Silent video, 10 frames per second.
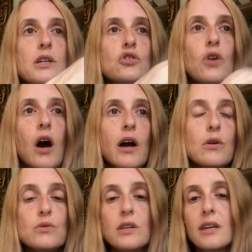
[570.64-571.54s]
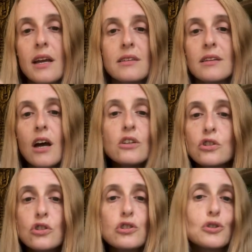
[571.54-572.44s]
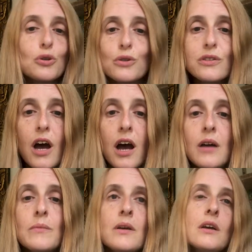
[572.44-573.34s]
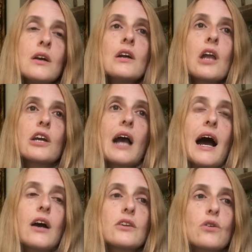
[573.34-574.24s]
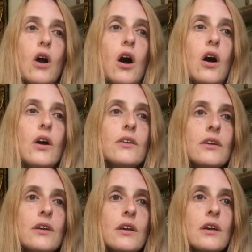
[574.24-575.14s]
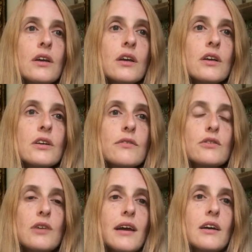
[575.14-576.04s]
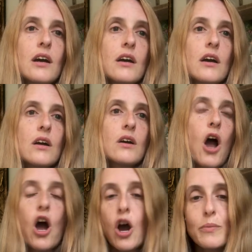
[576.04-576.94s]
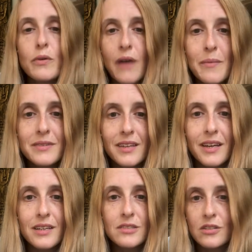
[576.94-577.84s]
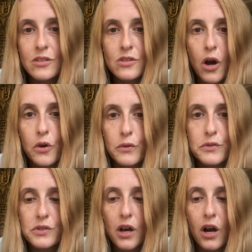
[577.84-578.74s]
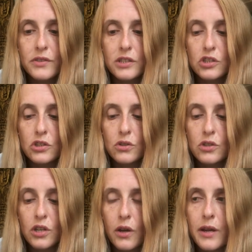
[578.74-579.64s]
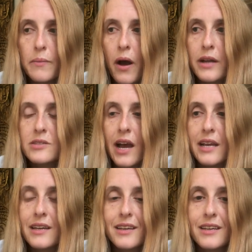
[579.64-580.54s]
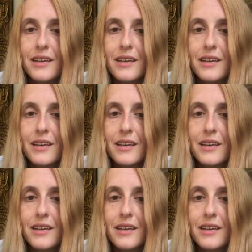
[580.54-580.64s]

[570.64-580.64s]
trials, again, that are just short term. Like, you can't, if you take a herbal remedy to dissolve scar tissue, you know, it might take